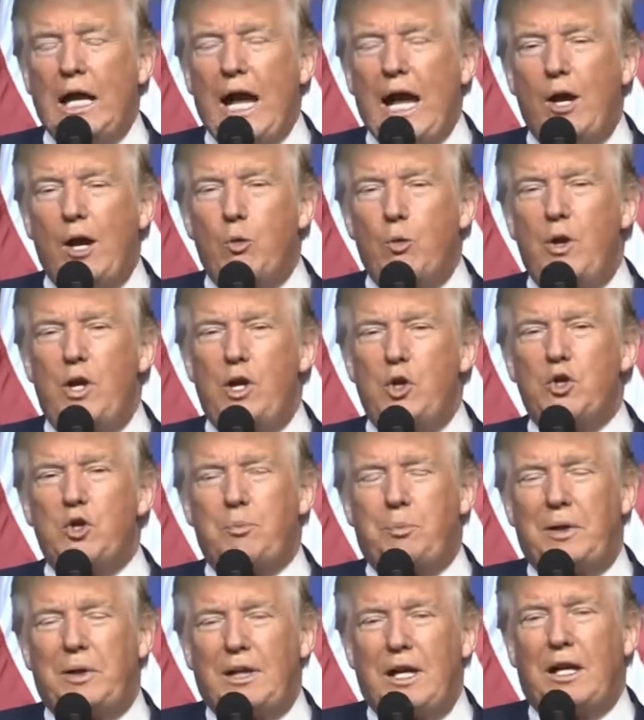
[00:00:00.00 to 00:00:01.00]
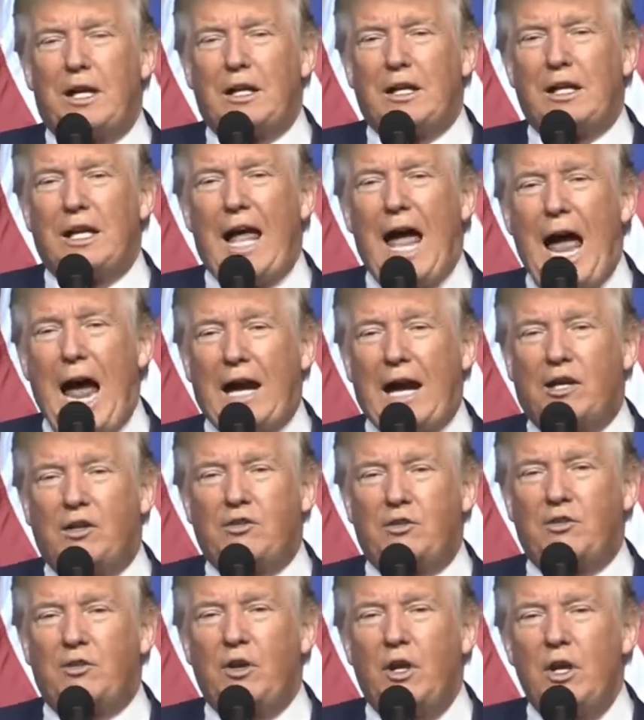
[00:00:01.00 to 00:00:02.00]
and we use political
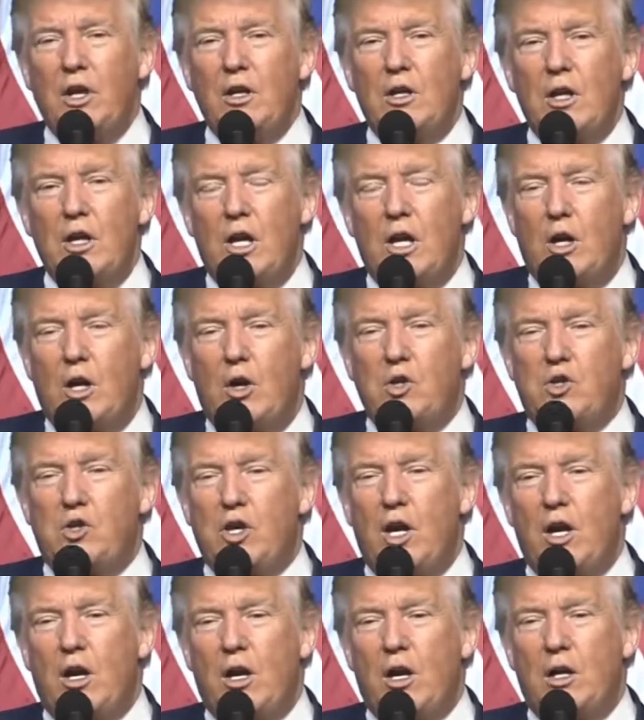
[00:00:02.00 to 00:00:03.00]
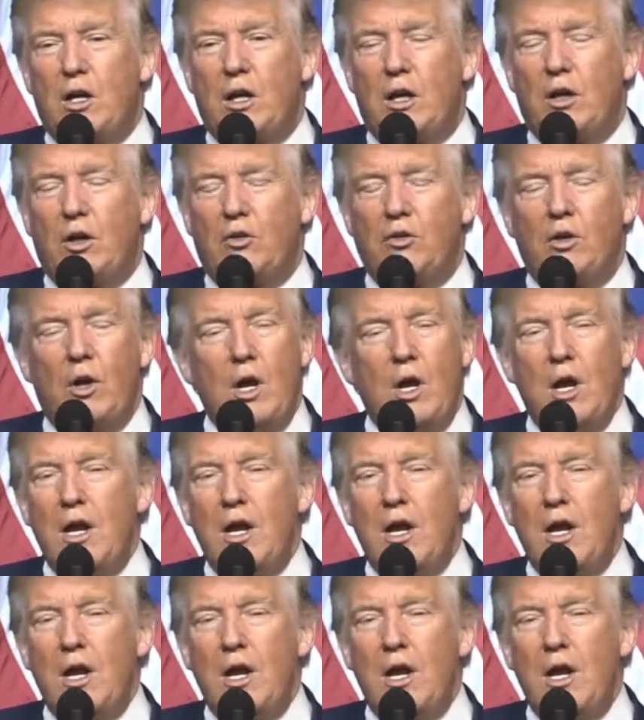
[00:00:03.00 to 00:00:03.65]
hacks to negotiate our deals.